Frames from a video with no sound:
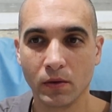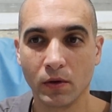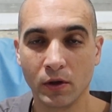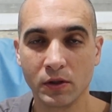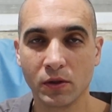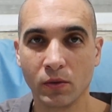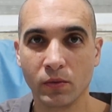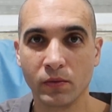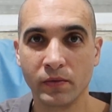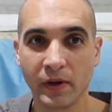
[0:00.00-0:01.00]
also
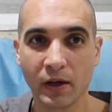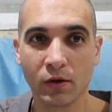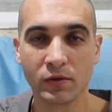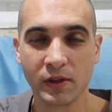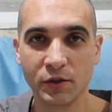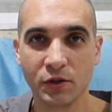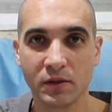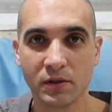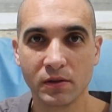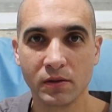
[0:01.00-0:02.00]
very
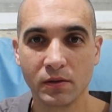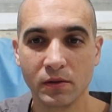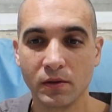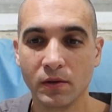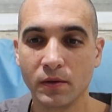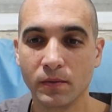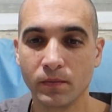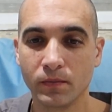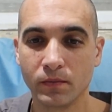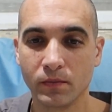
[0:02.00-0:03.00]
contagious.
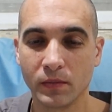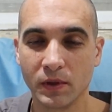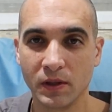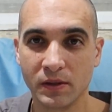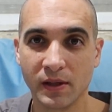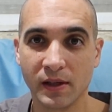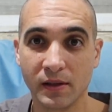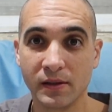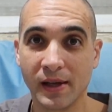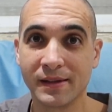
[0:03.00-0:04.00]
It's
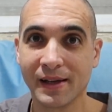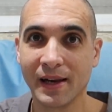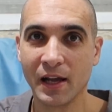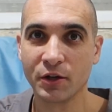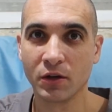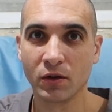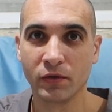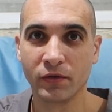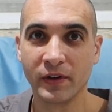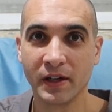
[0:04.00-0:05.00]
escalation
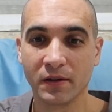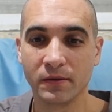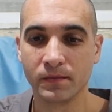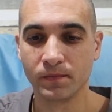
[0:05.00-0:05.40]
of fear.